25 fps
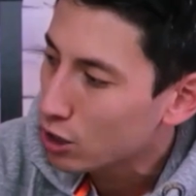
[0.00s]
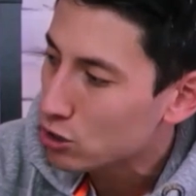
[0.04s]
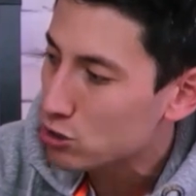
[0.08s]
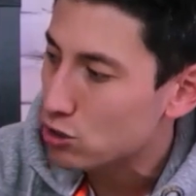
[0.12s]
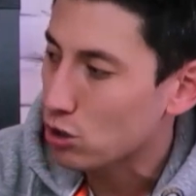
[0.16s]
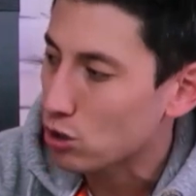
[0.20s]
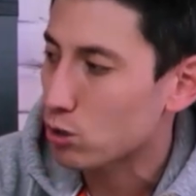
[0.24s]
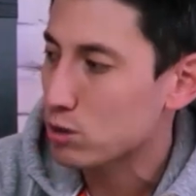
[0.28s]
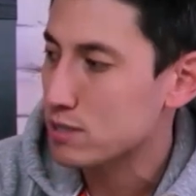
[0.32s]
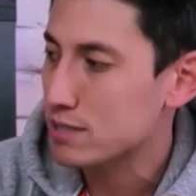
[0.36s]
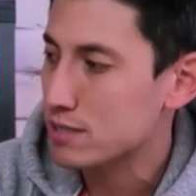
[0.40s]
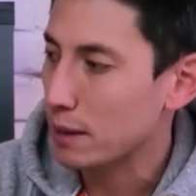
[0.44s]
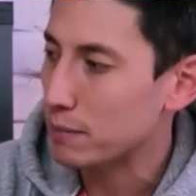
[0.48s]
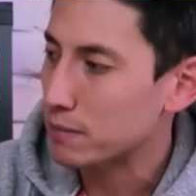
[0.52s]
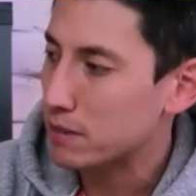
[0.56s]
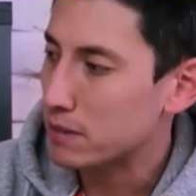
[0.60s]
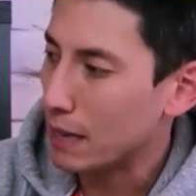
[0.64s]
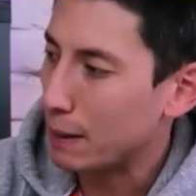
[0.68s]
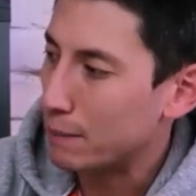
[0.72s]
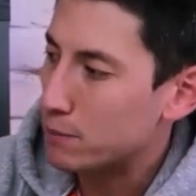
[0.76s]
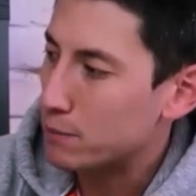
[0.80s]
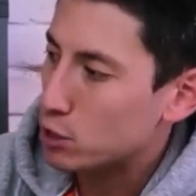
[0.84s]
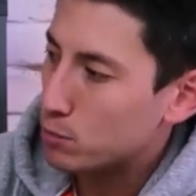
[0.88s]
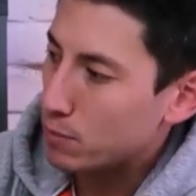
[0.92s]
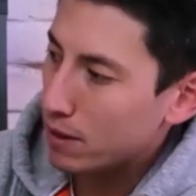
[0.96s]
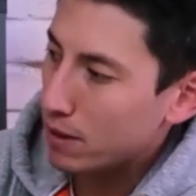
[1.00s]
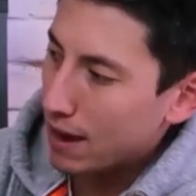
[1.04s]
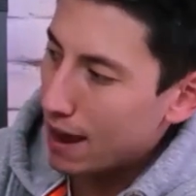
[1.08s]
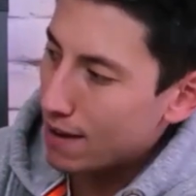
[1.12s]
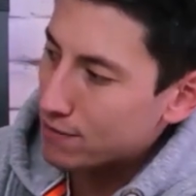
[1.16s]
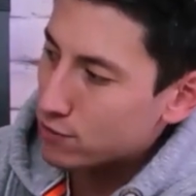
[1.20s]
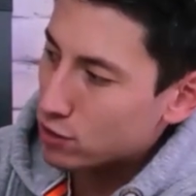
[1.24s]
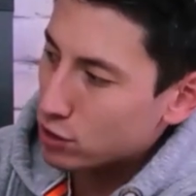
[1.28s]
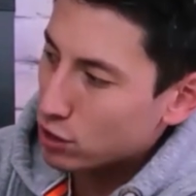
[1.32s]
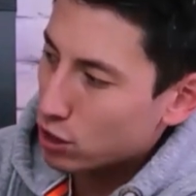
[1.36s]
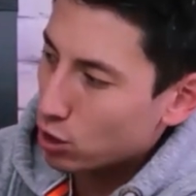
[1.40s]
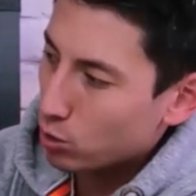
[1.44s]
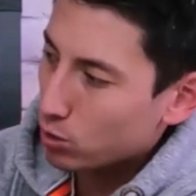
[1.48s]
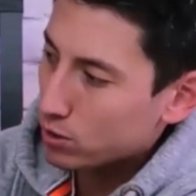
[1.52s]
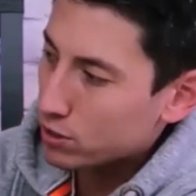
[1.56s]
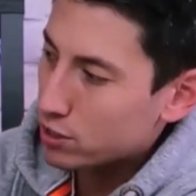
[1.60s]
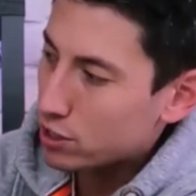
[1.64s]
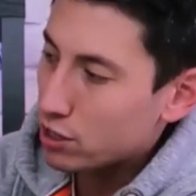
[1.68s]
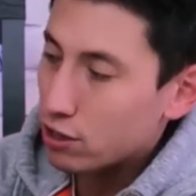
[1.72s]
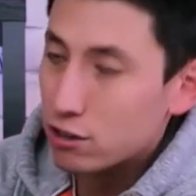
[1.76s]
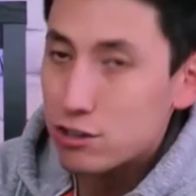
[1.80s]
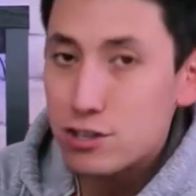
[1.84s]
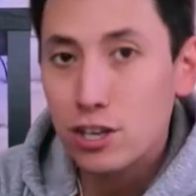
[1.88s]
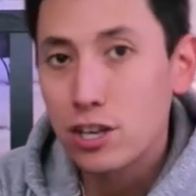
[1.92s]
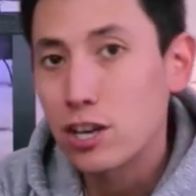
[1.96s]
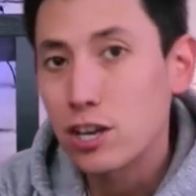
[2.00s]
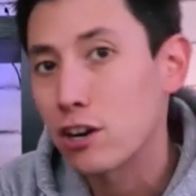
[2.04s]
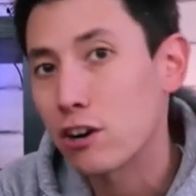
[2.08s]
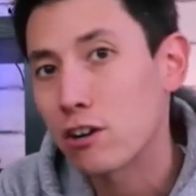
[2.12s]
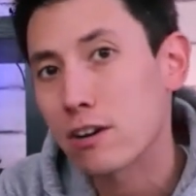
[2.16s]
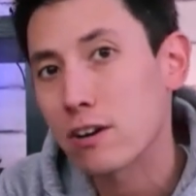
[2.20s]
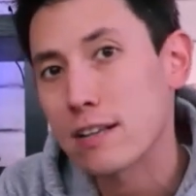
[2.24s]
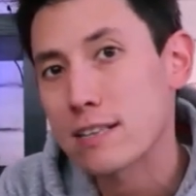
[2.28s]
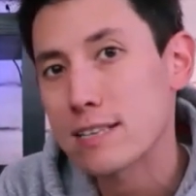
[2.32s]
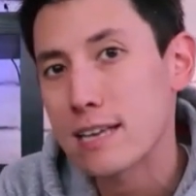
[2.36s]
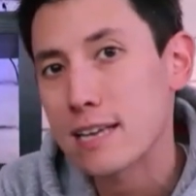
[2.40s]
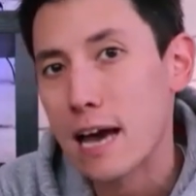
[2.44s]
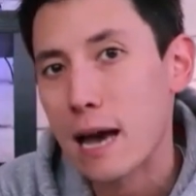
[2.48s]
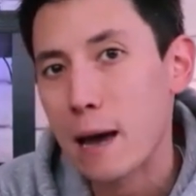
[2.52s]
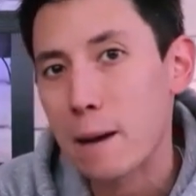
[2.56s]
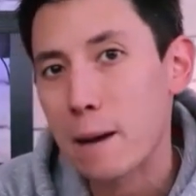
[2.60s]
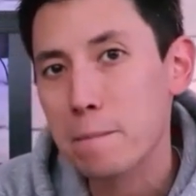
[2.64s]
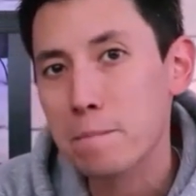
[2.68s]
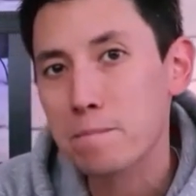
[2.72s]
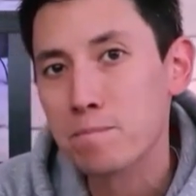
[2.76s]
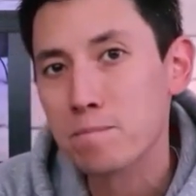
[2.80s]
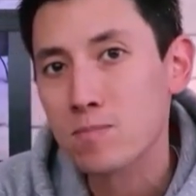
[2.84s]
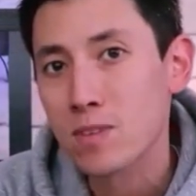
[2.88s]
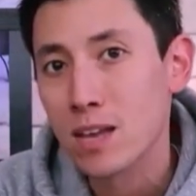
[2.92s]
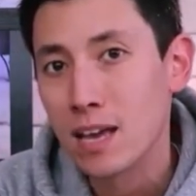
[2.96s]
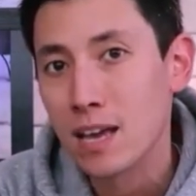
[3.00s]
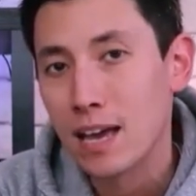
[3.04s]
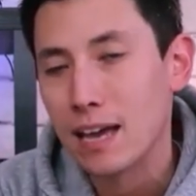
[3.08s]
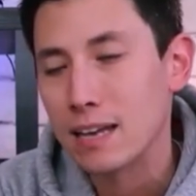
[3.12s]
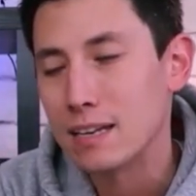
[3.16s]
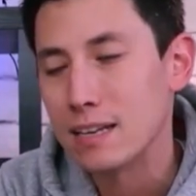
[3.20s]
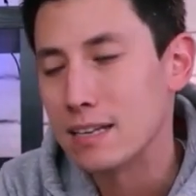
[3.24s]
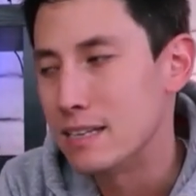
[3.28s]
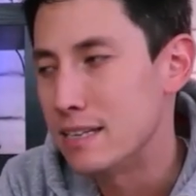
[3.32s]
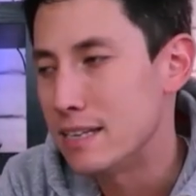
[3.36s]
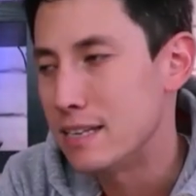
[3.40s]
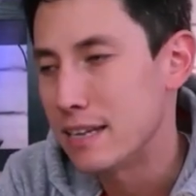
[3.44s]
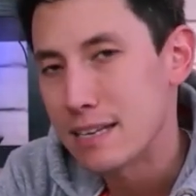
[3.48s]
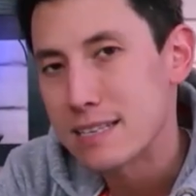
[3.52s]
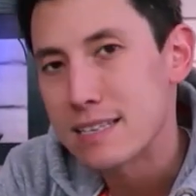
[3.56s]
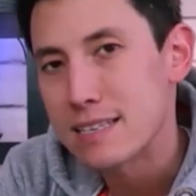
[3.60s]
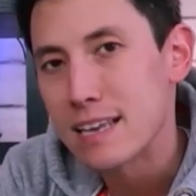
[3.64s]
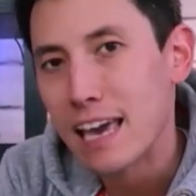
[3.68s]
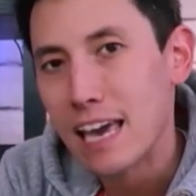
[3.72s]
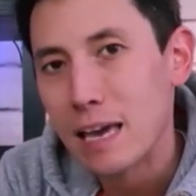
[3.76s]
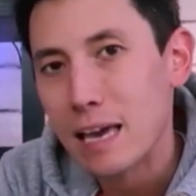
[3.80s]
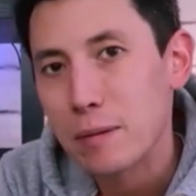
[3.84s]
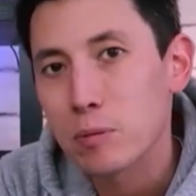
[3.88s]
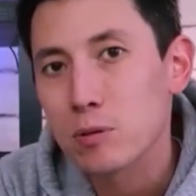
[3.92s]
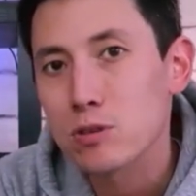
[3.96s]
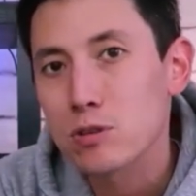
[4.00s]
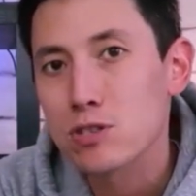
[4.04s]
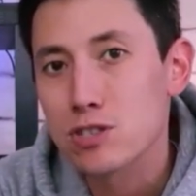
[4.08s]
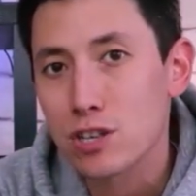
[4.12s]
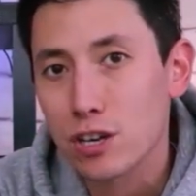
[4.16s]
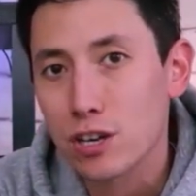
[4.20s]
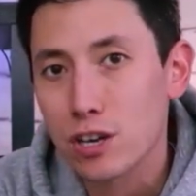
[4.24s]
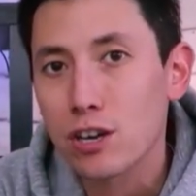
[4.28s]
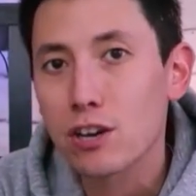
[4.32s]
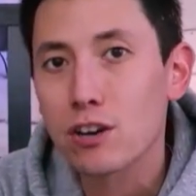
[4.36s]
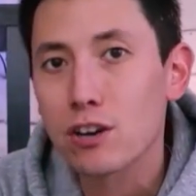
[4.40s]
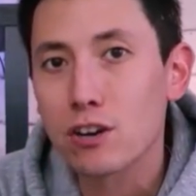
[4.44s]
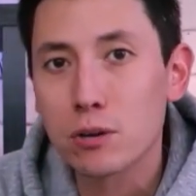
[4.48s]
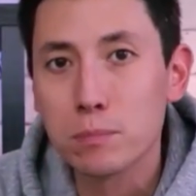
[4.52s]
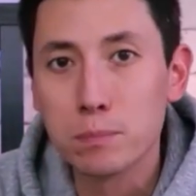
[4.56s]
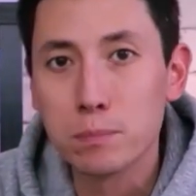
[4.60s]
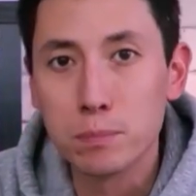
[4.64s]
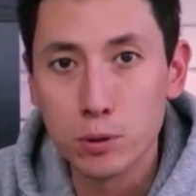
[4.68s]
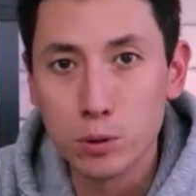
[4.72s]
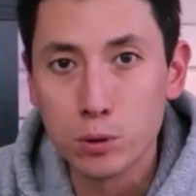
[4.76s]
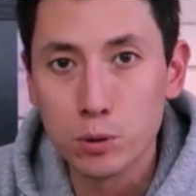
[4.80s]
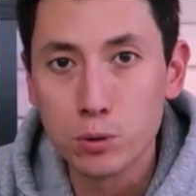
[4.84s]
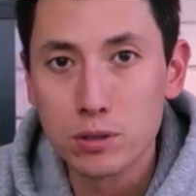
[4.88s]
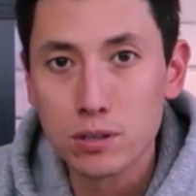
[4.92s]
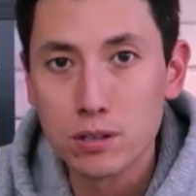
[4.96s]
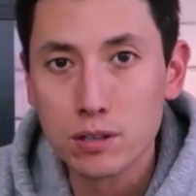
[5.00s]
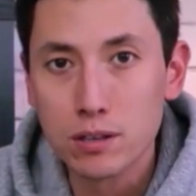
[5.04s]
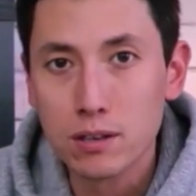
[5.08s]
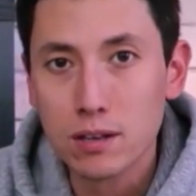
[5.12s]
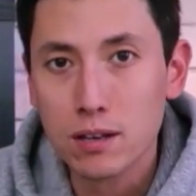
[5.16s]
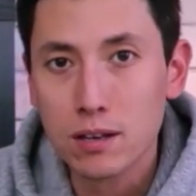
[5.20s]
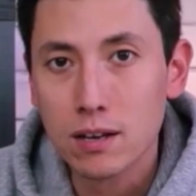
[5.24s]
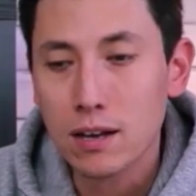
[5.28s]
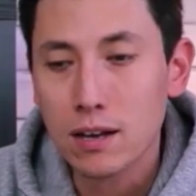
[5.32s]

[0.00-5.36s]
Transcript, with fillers: So sometimes you may have to go into your security tab and disable secure boot.